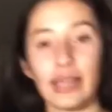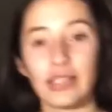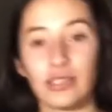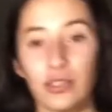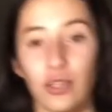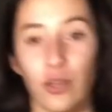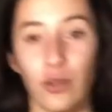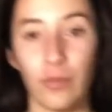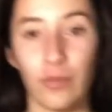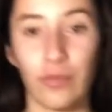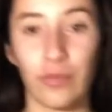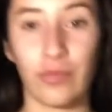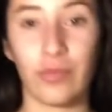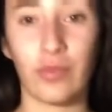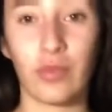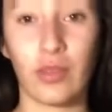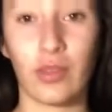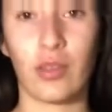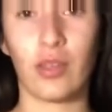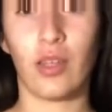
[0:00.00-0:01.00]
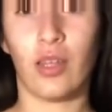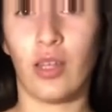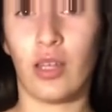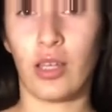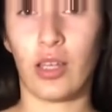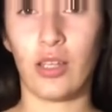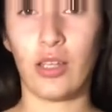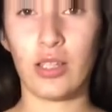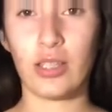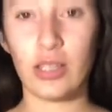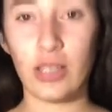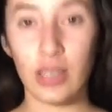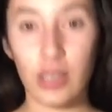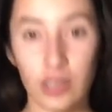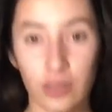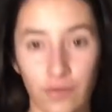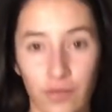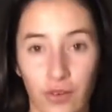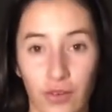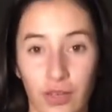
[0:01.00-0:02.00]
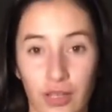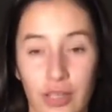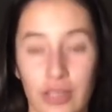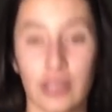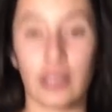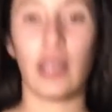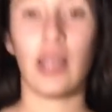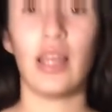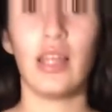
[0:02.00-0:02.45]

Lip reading: Okay, so can you see? Is it focused?